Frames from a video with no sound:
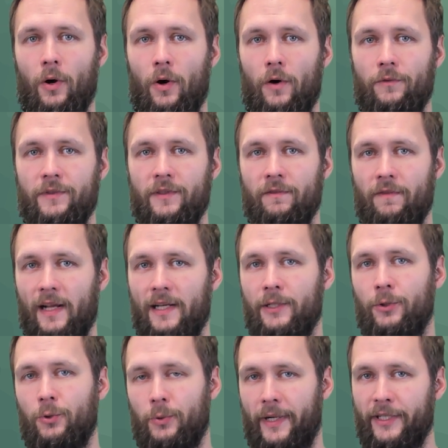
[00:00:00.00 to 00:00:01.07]
of the value
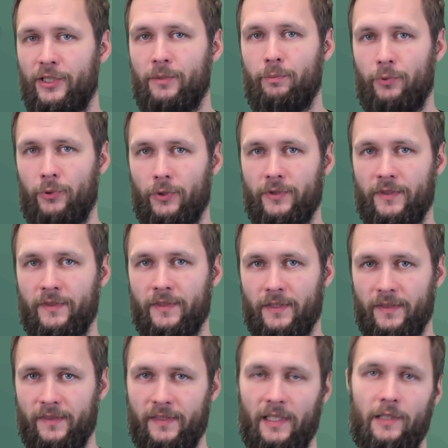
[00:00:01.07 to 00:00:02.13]
creation process in
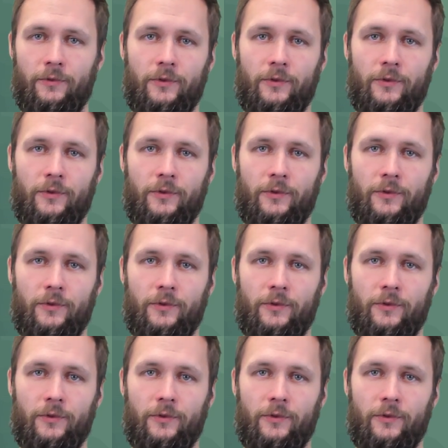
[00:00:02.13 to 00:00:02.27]
itself.